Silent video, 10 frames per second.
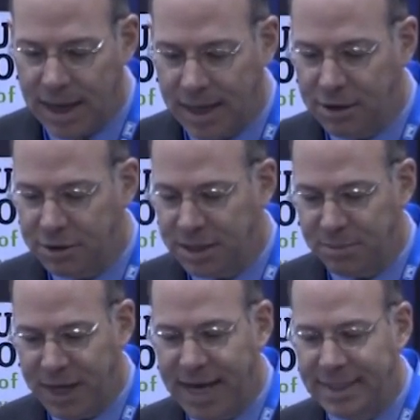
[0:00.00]
Here's
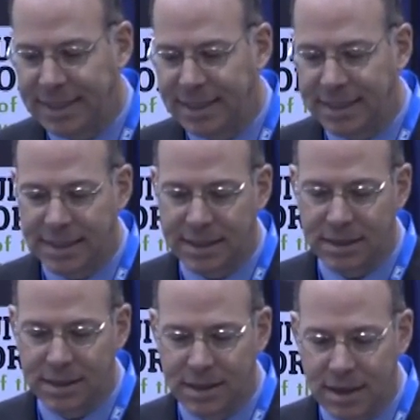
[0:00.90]
some cases
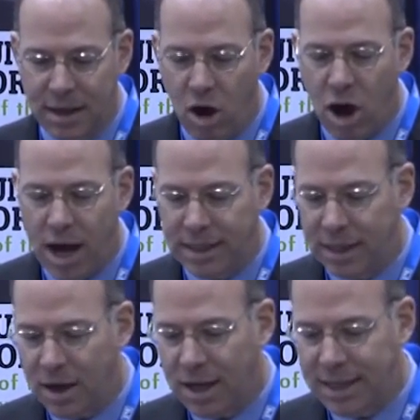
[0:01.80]

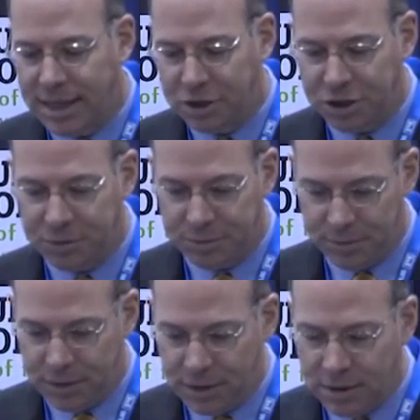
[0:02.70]
on the issue,
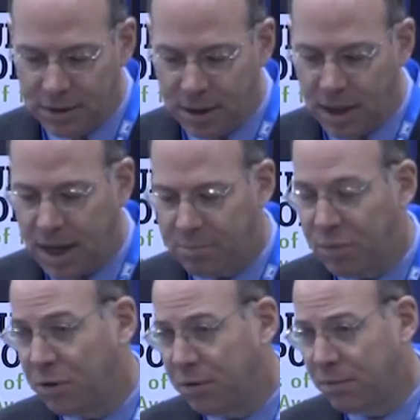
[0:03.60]

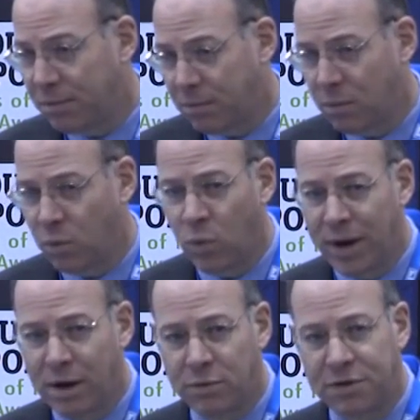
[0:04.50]
both
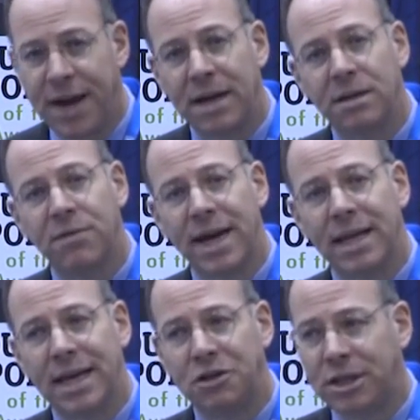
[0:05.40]
where it was found in
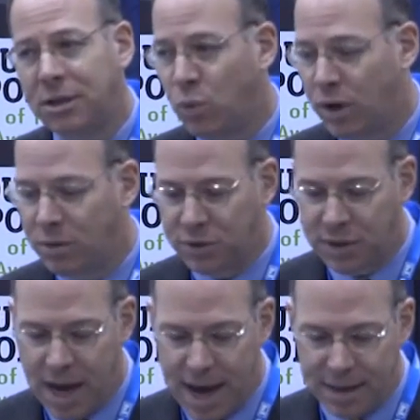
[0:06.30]
violation and where it was
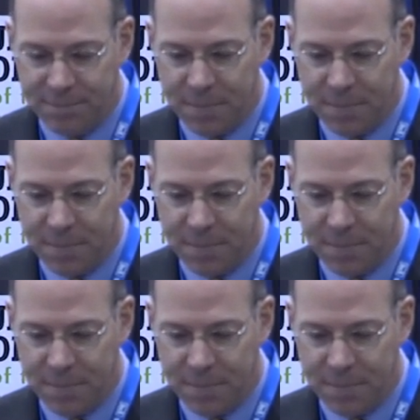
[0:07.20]
not.